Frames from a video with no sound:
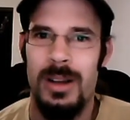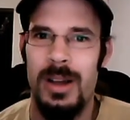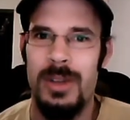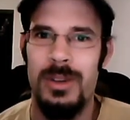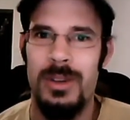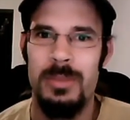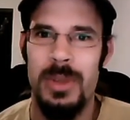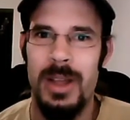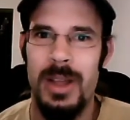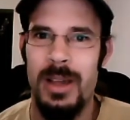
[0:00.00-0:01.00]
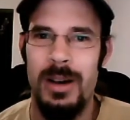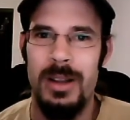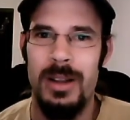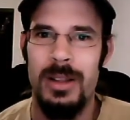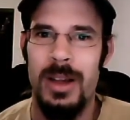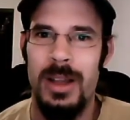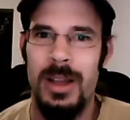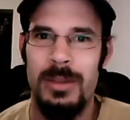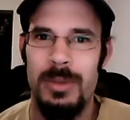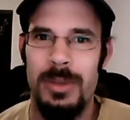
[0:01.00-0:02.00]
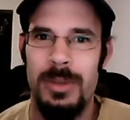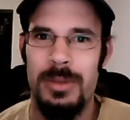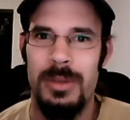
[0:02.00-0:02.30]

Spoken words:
I couldn't play online with